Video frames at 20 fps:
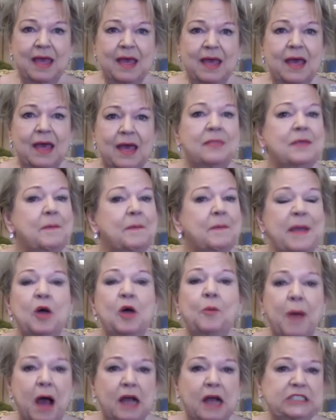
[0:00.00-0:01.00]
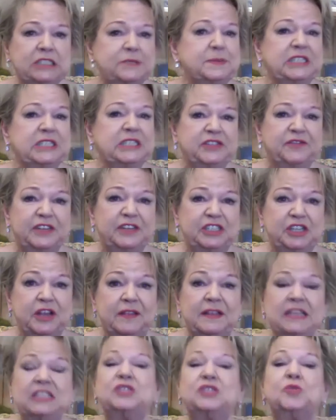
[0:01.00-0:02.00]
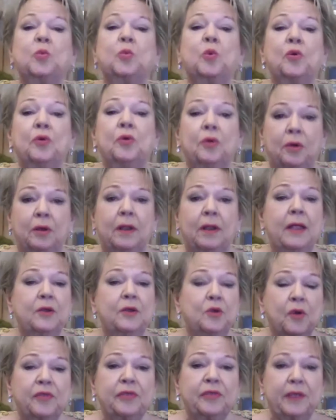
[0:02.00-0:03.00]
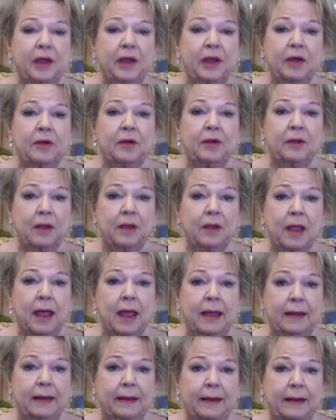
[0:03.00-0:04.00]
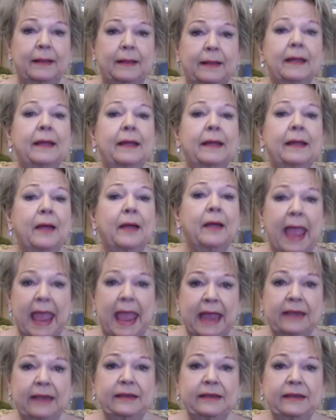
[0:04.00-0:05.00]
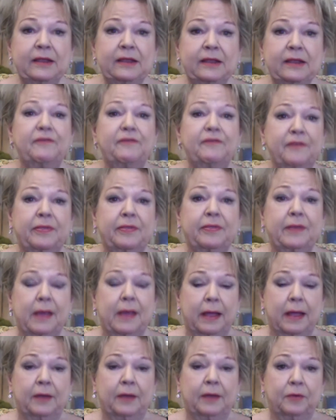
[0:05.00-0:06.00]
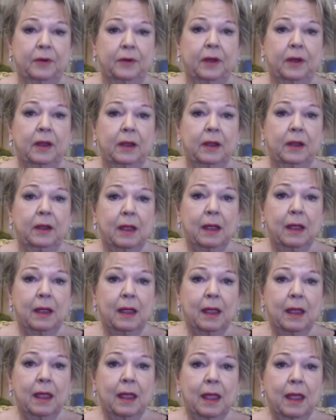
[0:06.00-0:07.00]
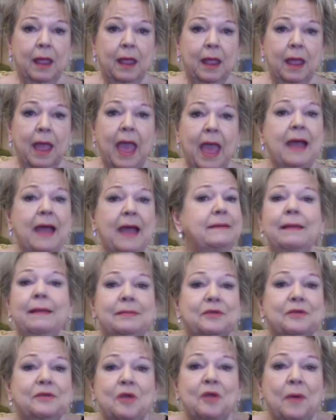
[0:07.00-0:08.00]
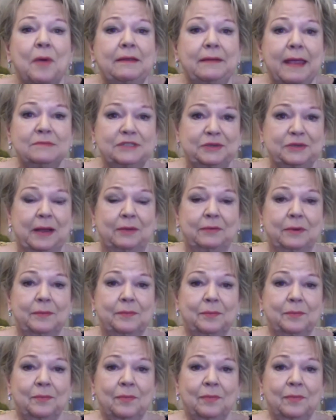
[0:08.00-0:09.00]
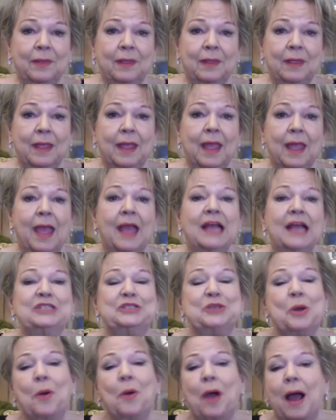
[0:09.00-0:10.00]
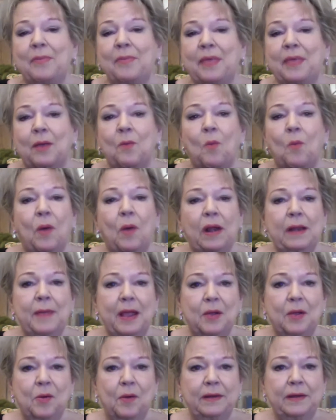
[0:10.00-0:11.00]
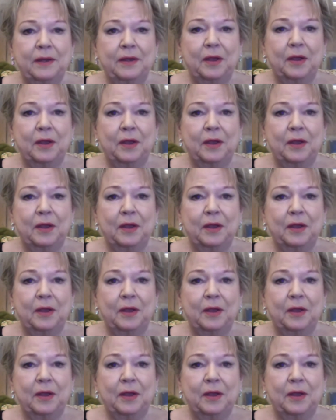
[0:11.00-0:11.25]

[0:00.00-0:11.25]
The bail bondsman's fishing. This is rural North Carolina, Andy Griffith country. And there are no ATMs around. So I think, what am I going to do?